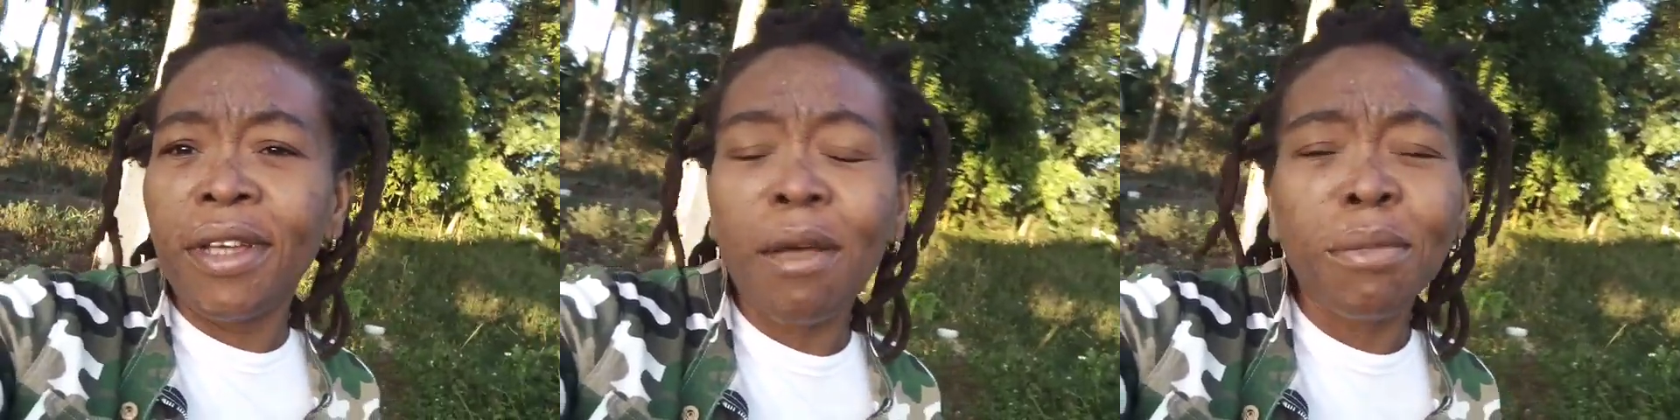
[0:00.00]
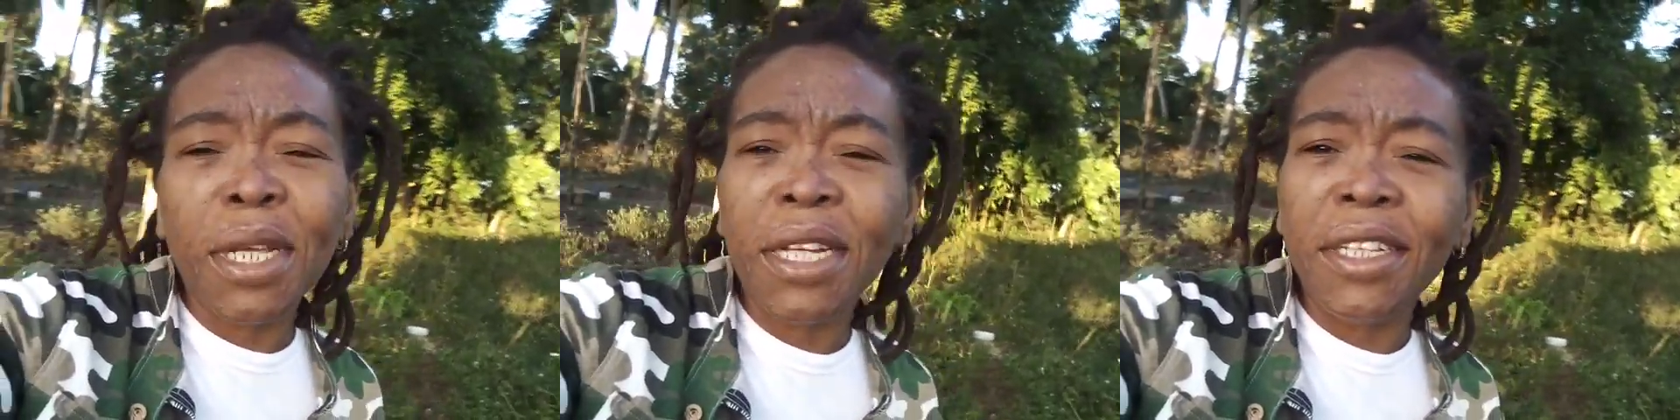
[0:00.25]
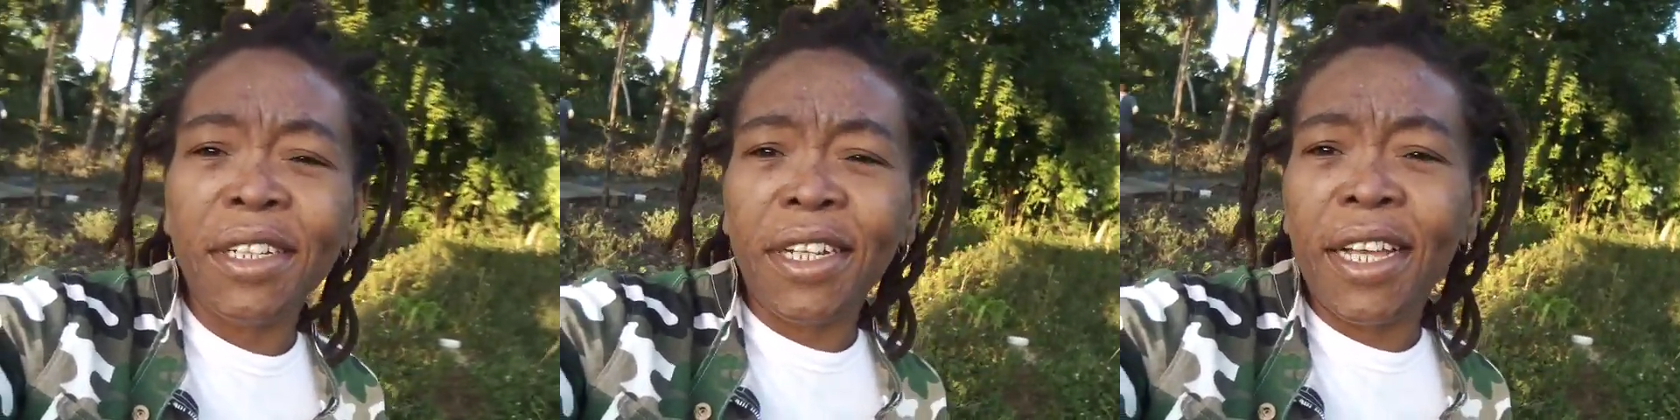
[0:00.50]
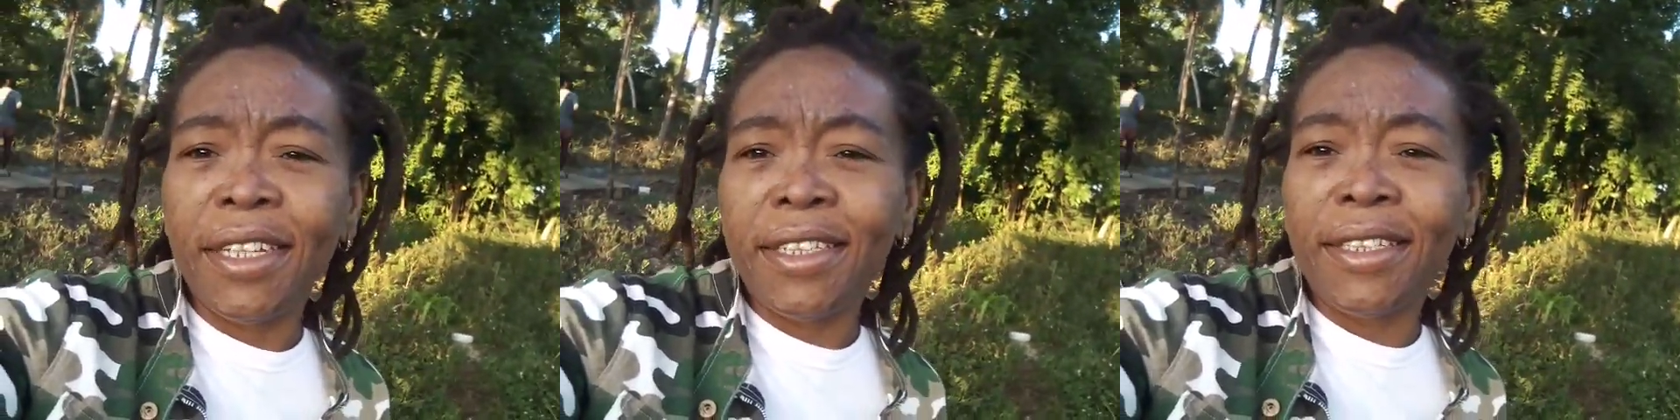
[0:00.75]
I'm telling you
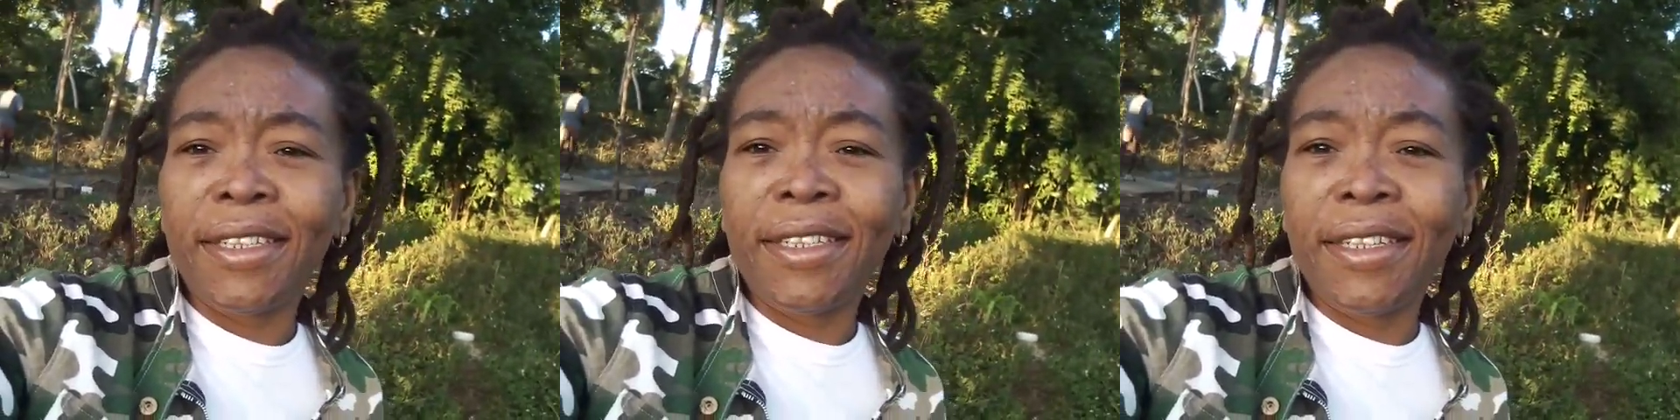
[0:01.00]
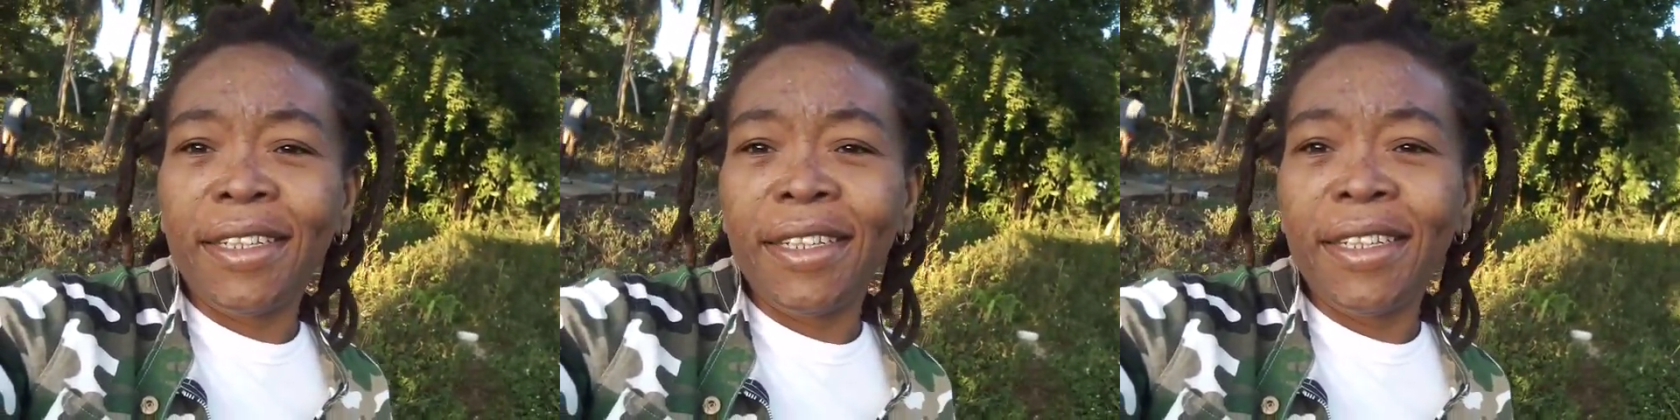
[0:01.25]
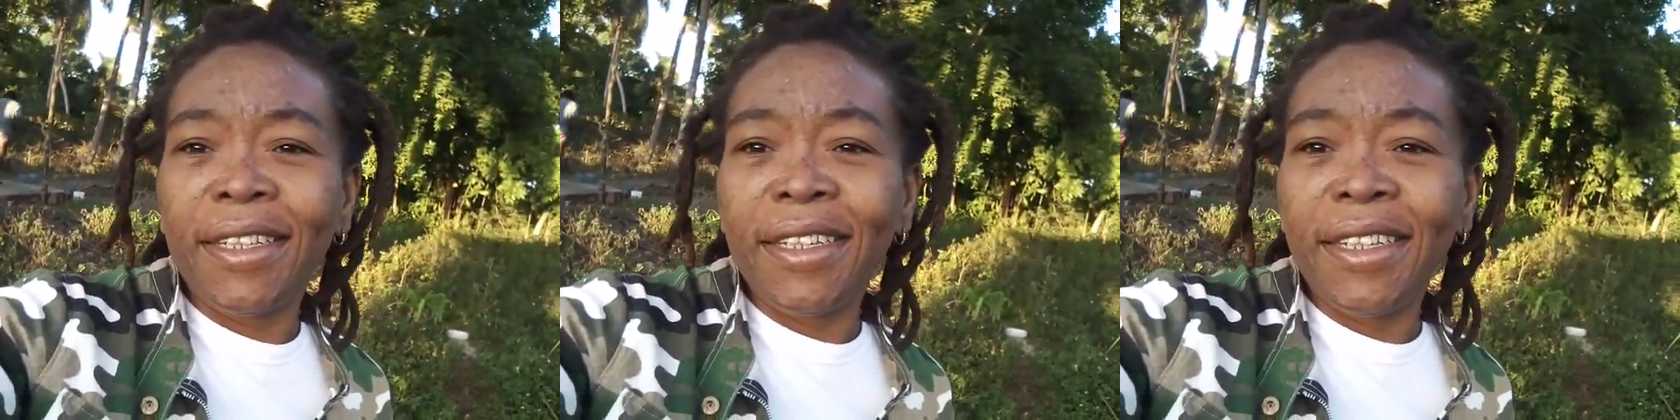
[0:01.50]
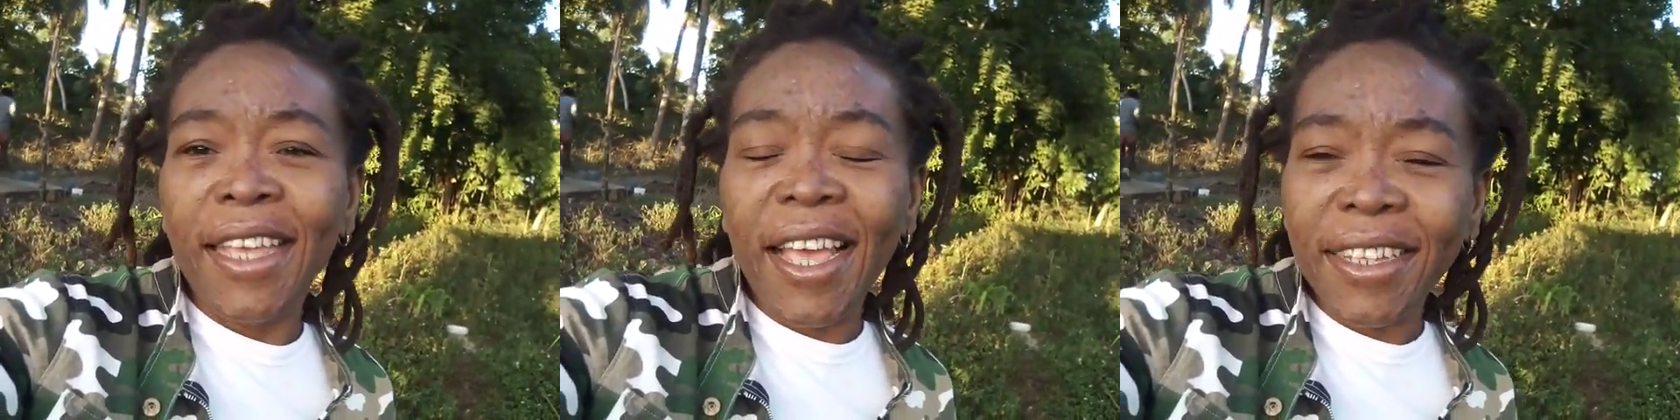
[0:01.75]
guys.
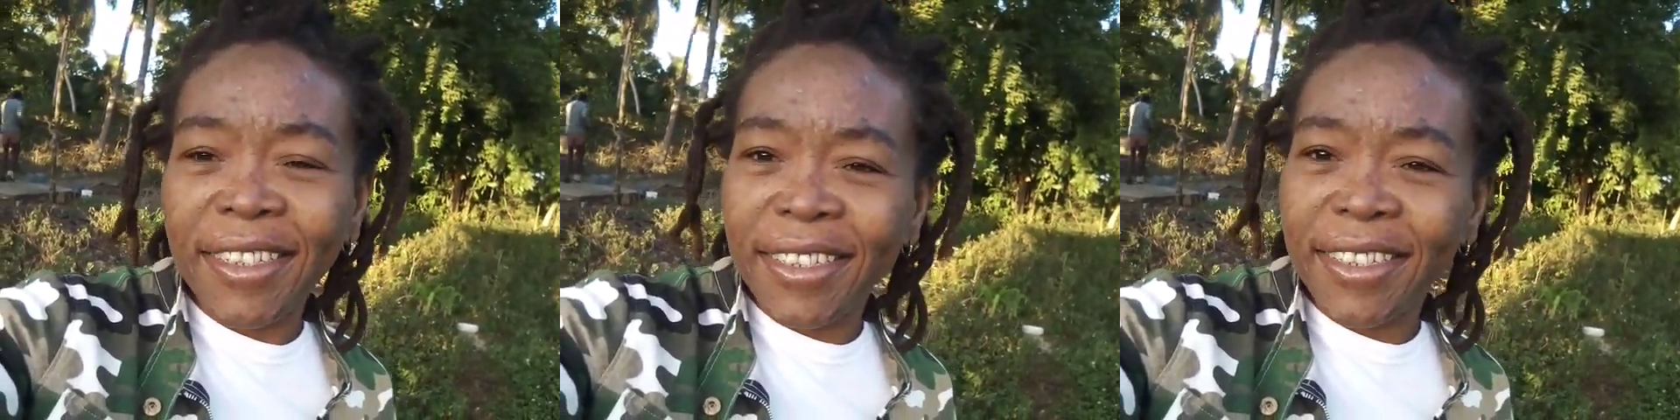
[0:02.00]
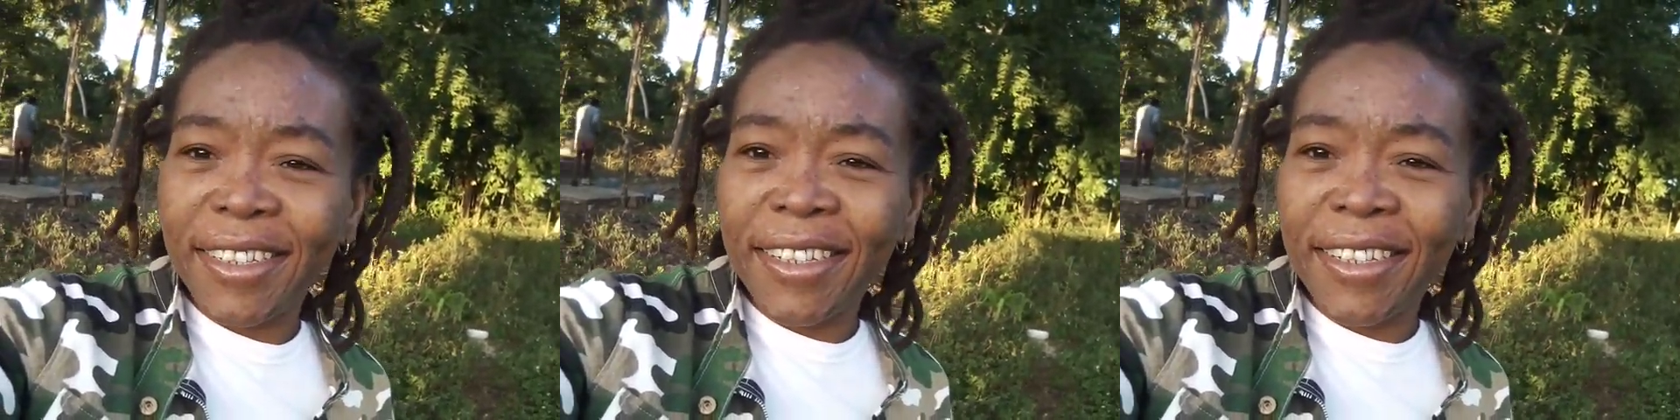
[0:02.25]
Yes?